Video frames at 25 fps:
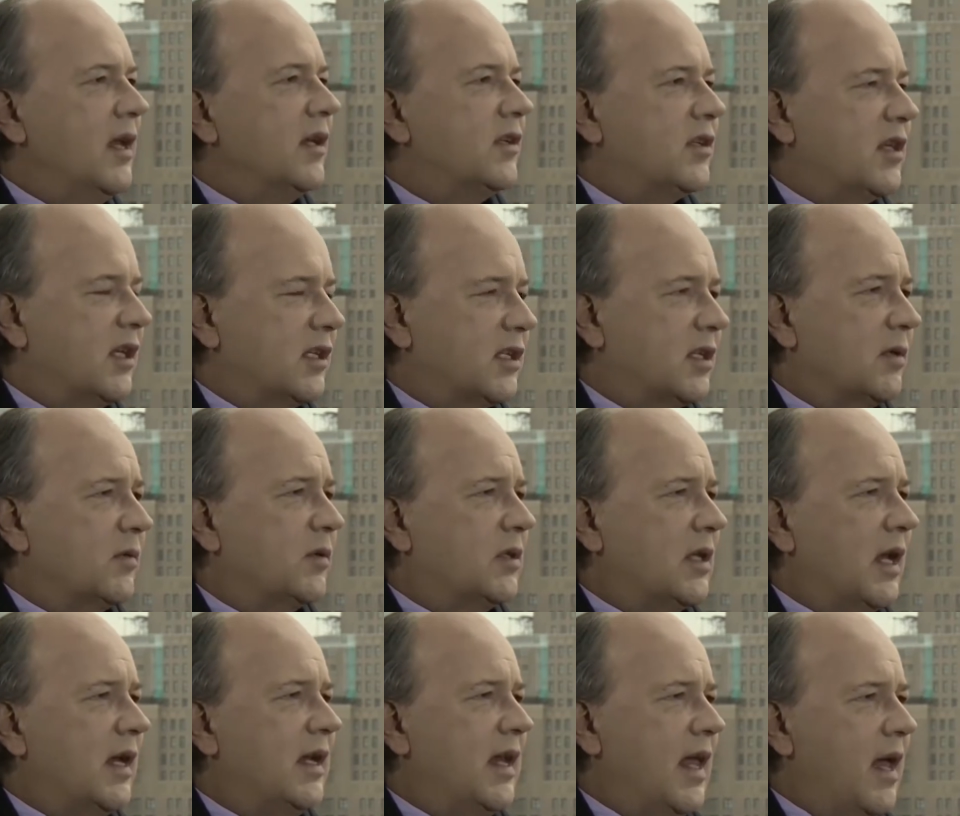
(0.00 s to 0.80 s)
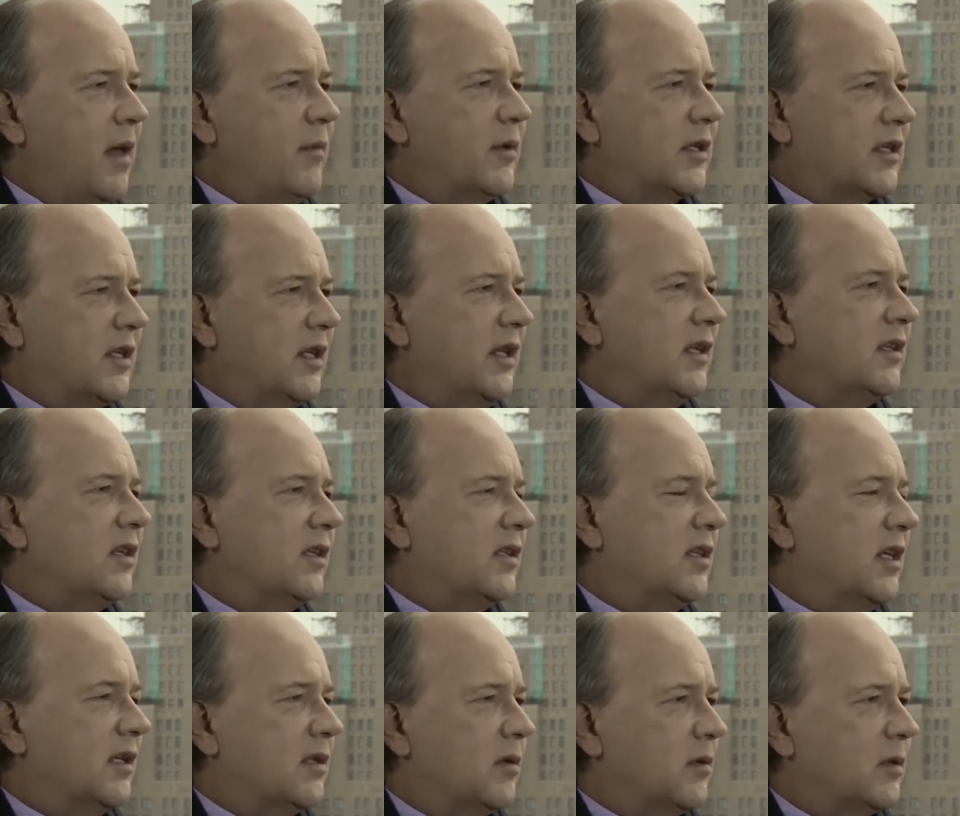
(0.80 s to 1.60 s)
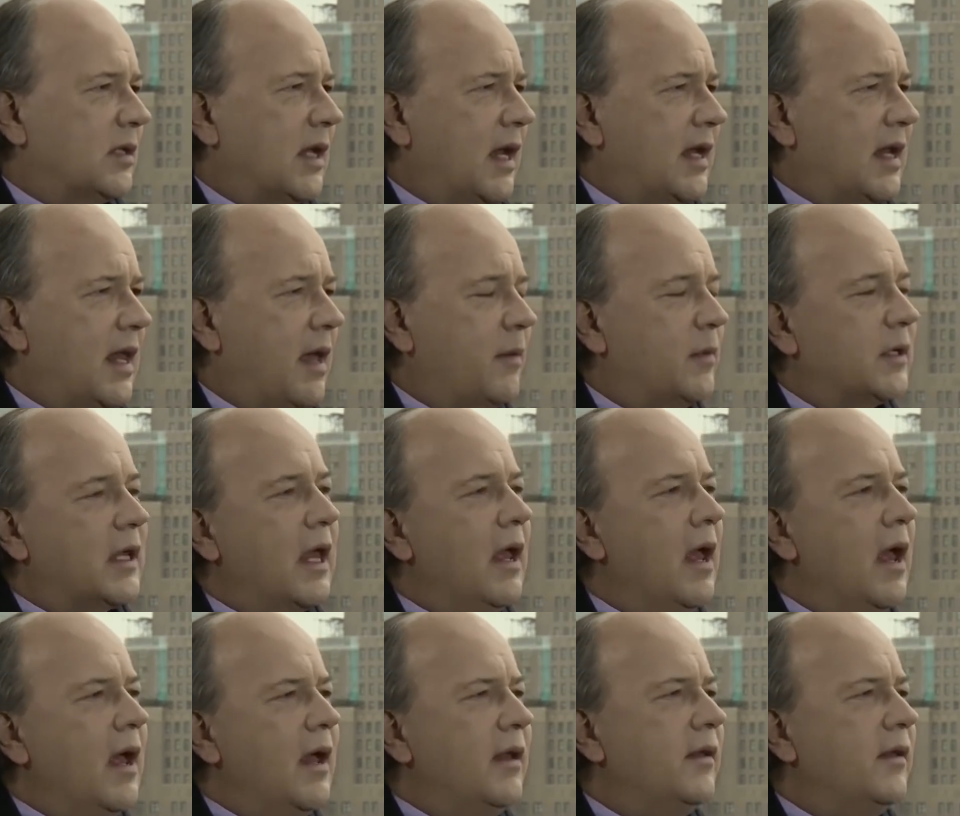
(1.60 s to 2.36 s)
systems dynamics. It is a systems dynamic.